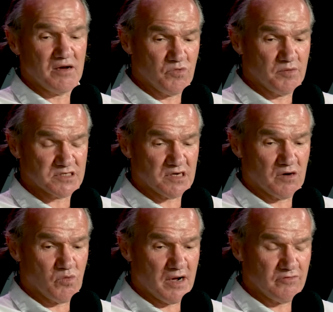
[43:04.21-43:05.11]
woman's
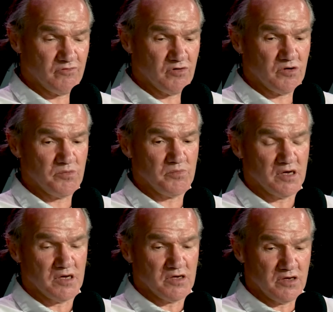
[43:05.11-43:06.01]
got one room,
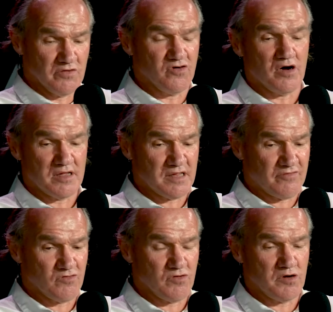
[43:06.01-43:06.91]
you've got
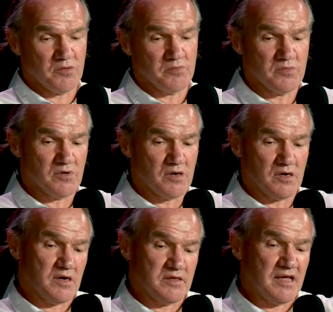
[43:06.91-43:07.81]
another room,
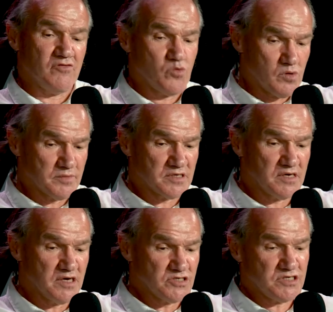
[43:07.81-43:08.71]
another woman.
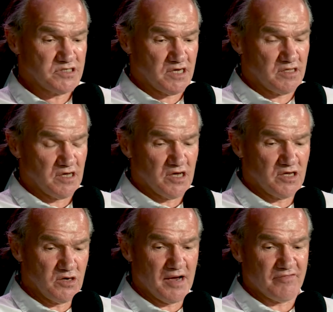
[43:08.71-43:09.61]
She said,
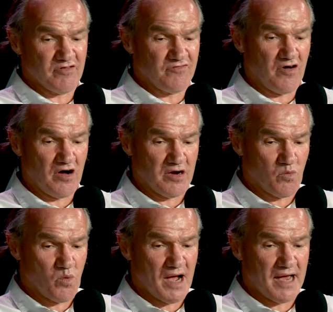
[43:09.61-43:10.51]
you have to find a
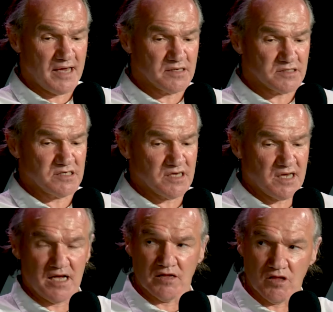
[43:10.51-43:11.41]
way to
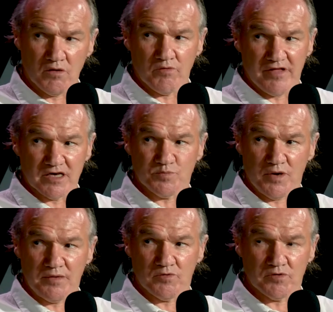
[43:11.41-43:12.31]
get along with those
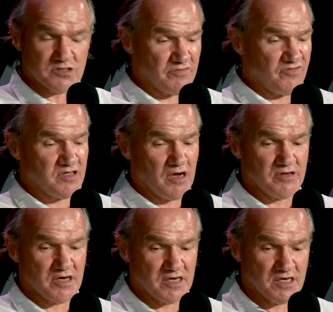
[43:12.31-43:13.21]
people, because if you don't,
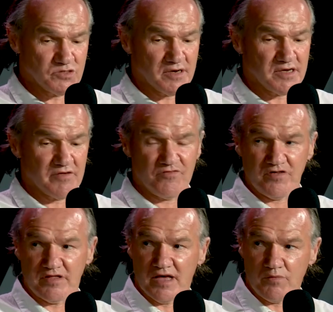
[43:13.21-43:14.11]
your kids won't get
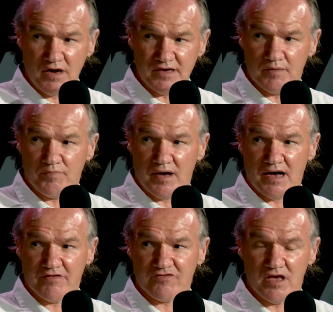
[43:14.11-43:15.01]
fed, they won't get
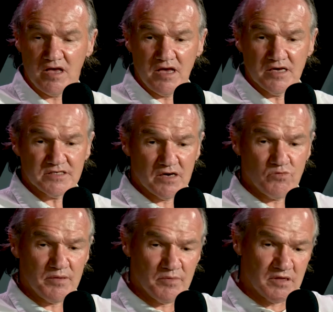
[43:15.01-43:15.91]
bathed. So
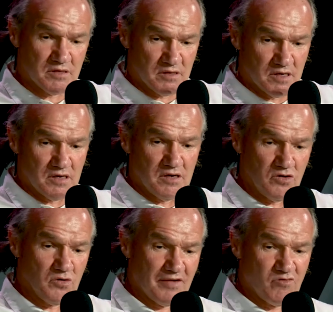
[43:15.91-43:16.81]
women
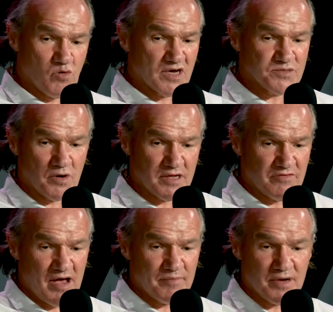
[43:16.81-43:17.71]
who otherwise mightn't
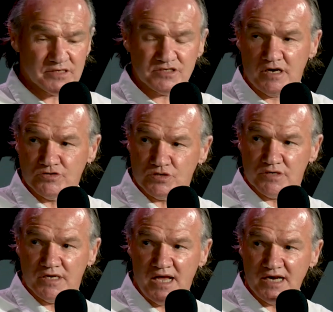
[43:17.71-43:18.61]
have had much social
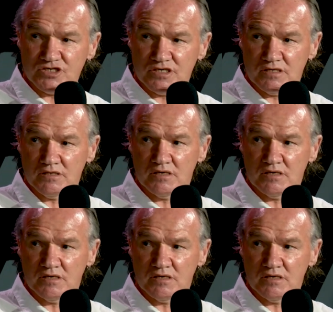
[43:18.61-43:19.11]
connection